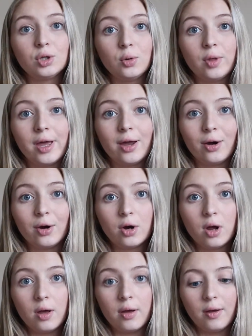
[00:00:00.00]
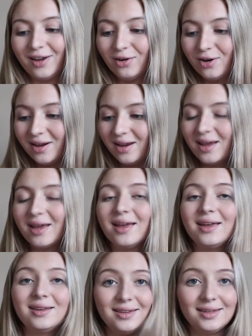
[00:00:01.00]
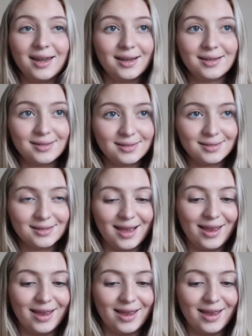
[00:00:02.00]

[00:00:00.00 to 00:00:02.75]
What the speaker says: So they are very nice